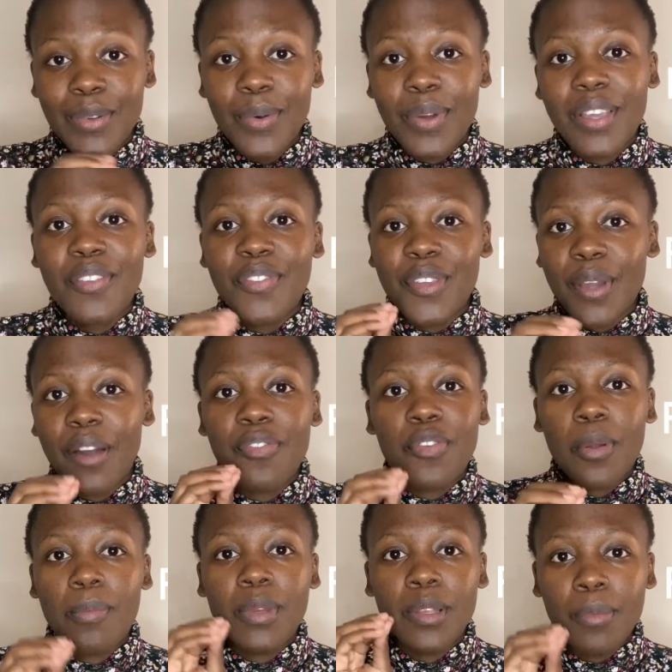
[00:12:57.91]
if you are
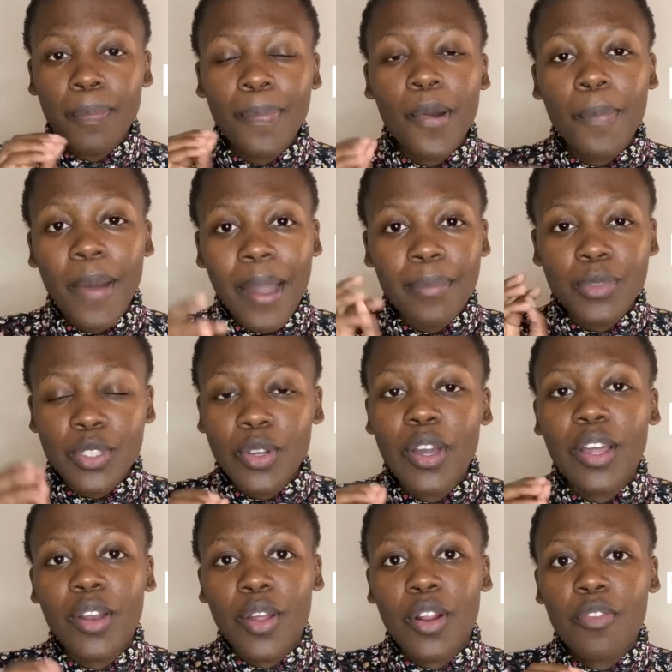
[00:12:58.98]
from Limpopo, I'm sure a
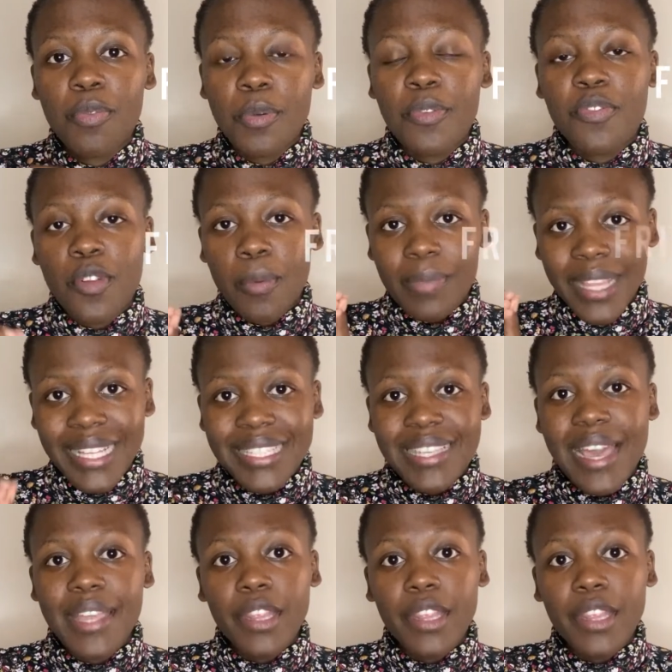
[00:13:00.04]
lot of you from that side,